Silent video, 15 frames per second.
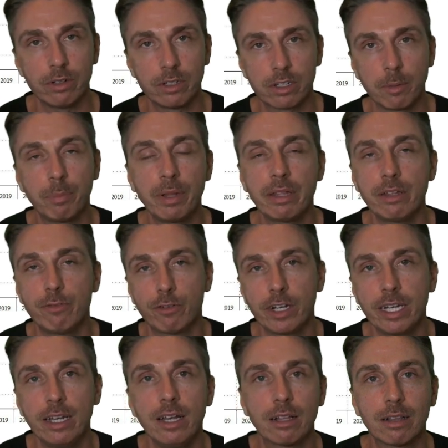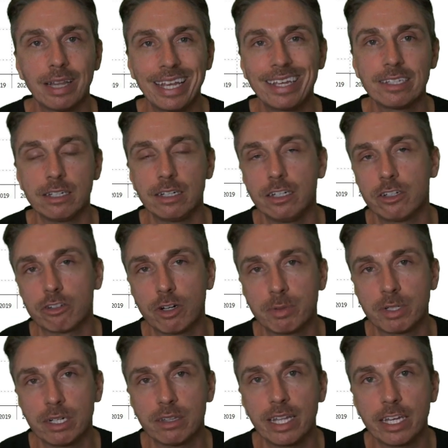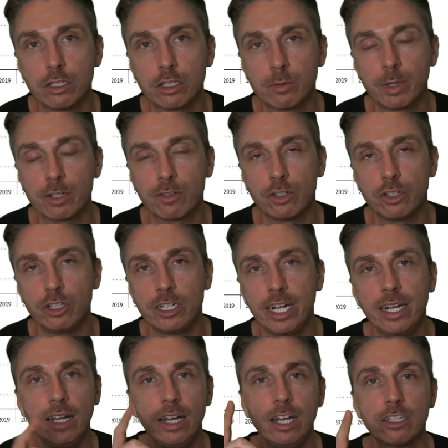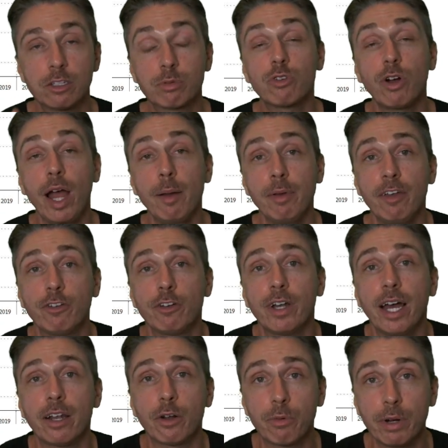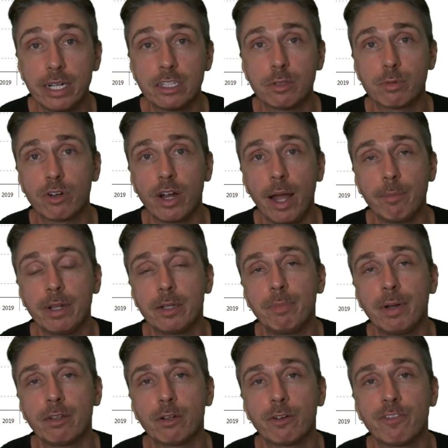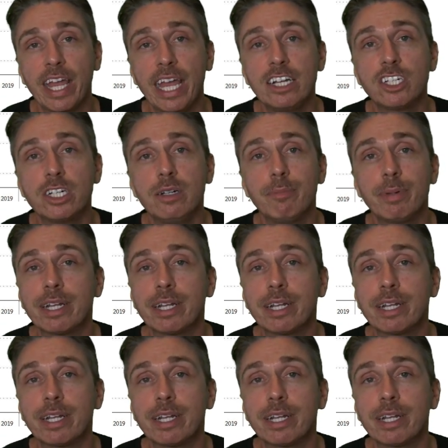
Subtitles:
Completely free. Link is in the description. Thank you so much for tuning in. Subscribe if you're not already subscribed. Hit the bell notification.